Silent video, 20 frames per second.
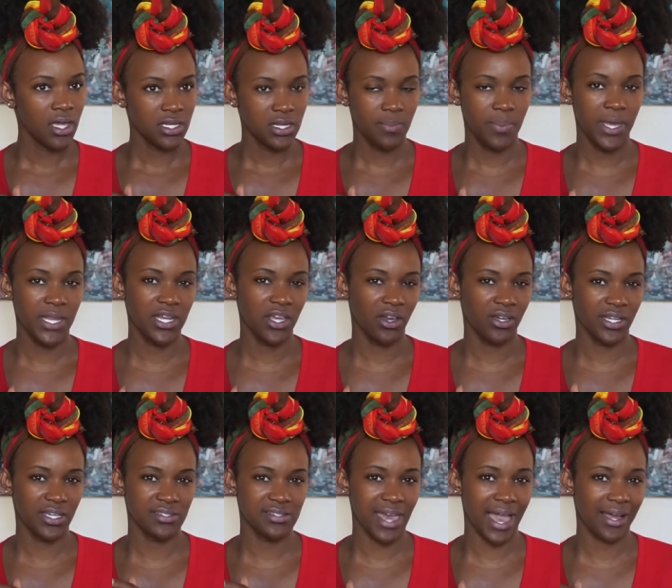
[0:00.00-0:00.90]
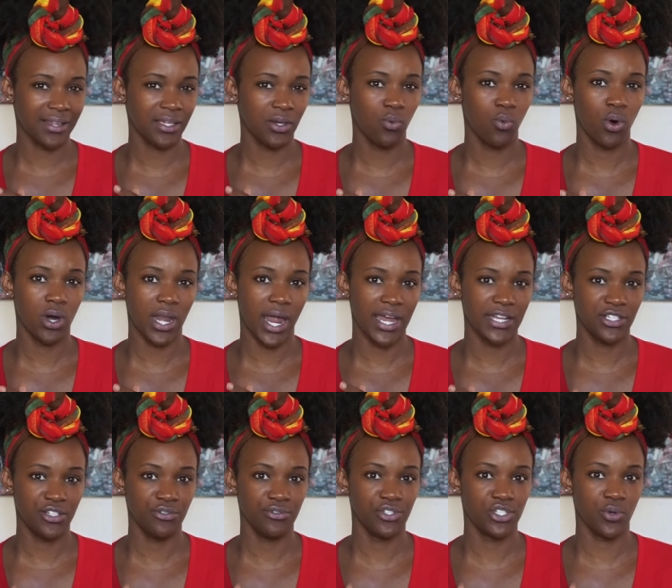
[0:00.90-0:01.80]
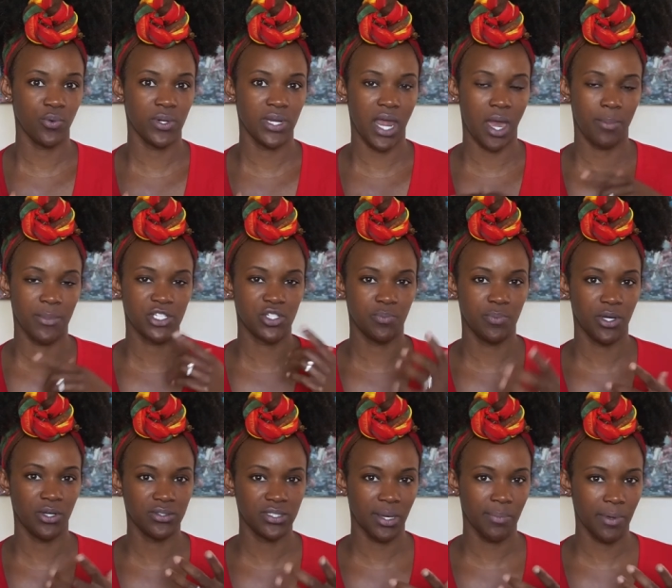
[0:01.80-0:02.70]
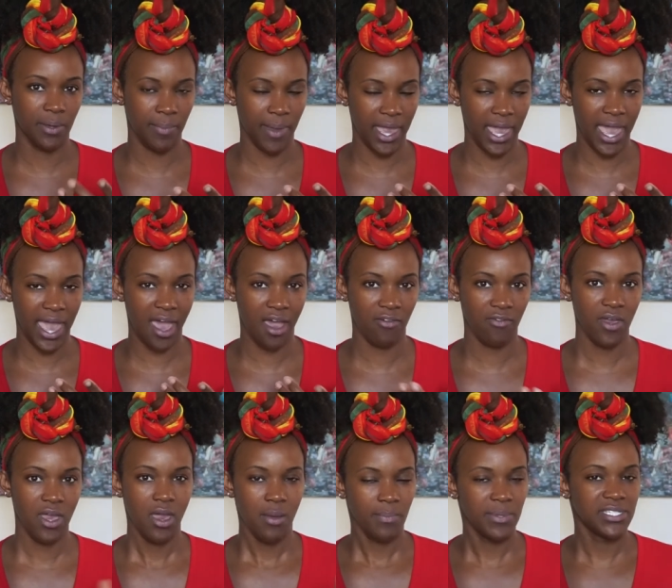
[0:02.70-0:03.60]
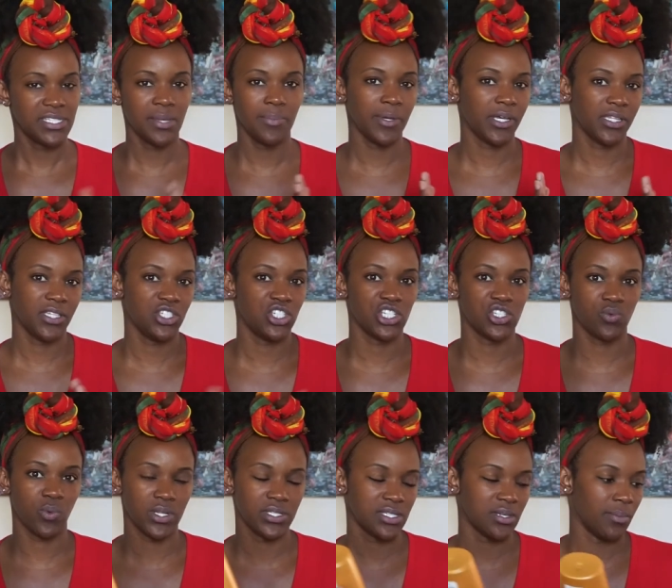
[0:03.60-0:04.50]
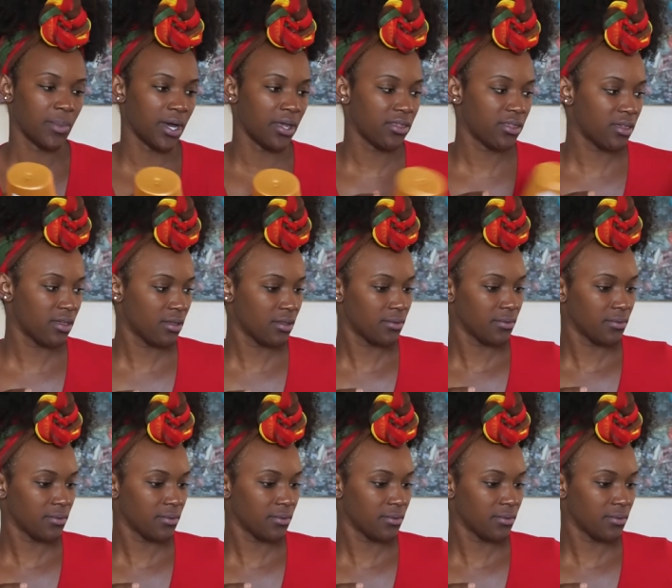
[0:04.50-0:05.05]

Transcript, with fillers: depending on exactly what I do to it and how much buildup it may have, but typically just once a month.